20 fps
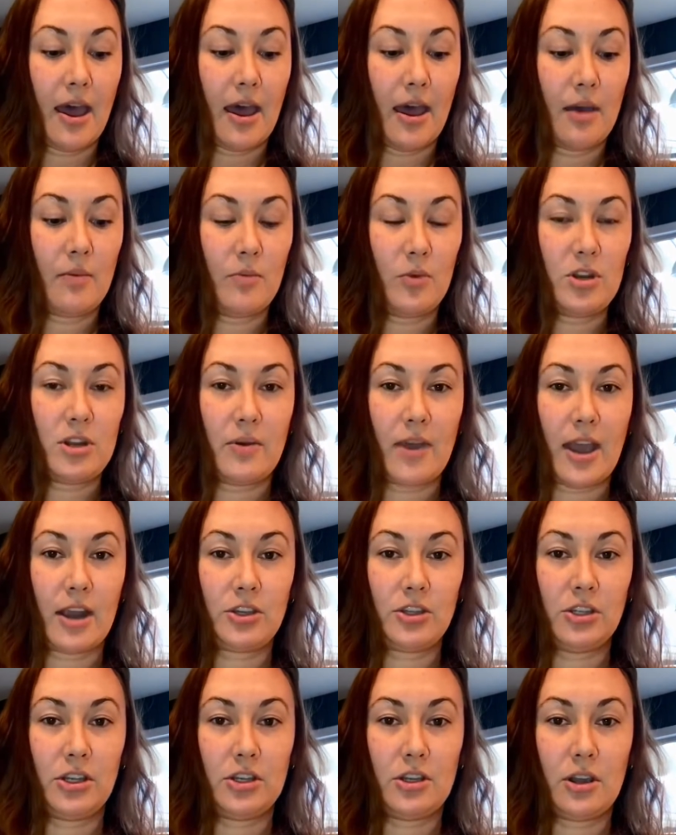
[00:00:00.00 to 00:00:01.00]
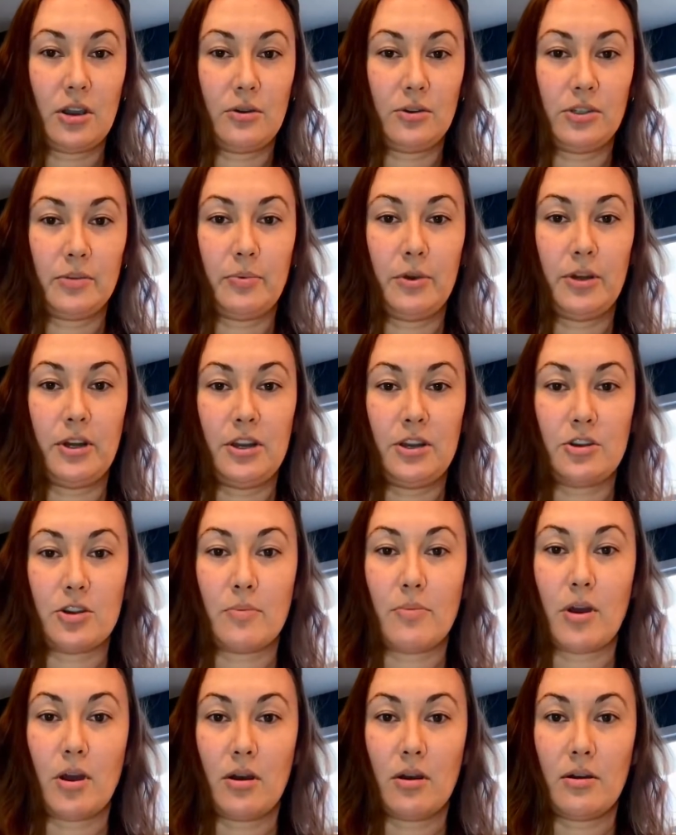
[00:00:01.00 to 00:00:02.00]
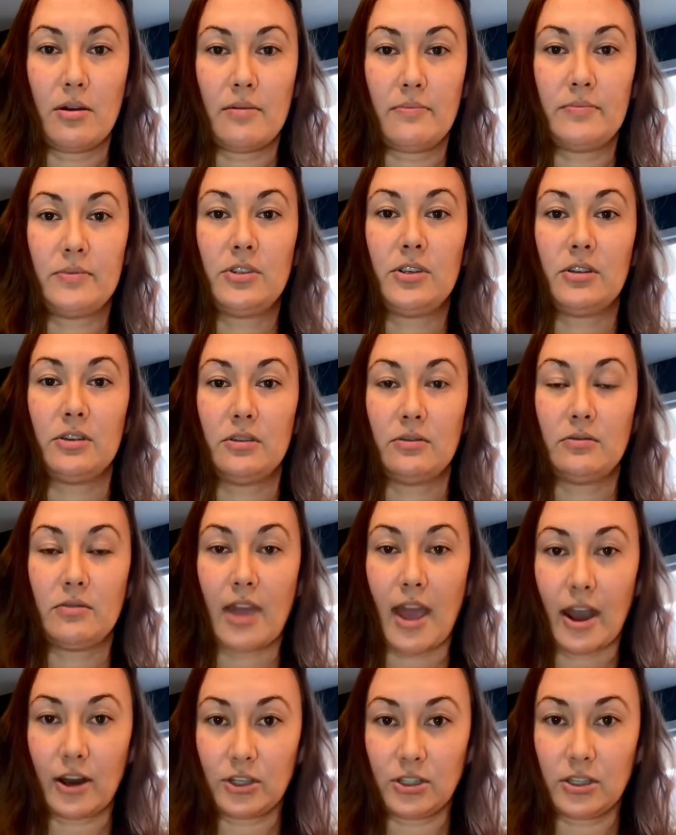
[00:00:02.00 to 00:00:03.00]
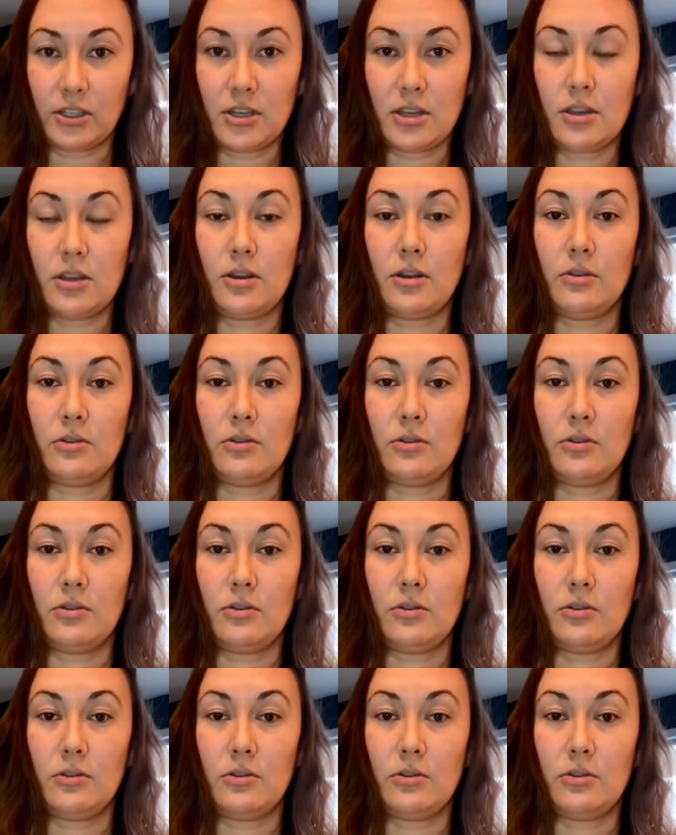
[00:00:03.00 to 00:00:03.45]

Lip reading: when you actually go to put it in your palm to actually